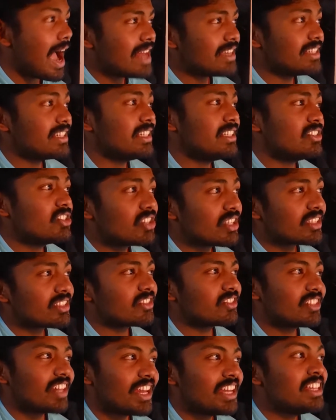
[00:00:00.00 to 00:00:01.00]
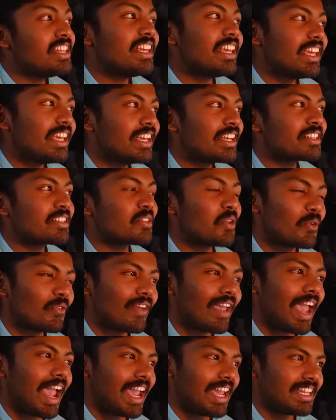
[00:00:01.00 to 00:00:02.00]
at just 10 years
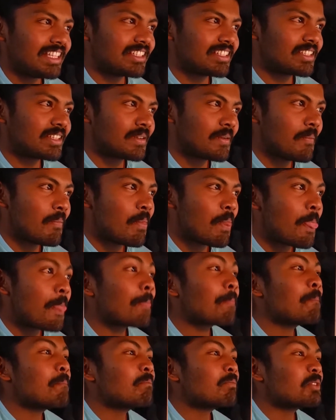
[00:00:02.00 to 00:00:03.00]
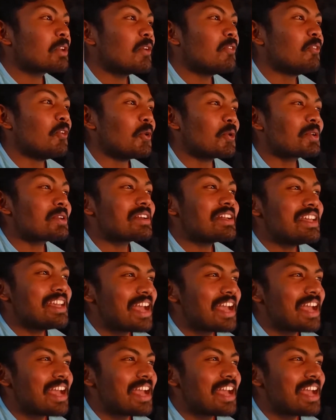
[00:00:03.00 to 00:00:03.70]
of age for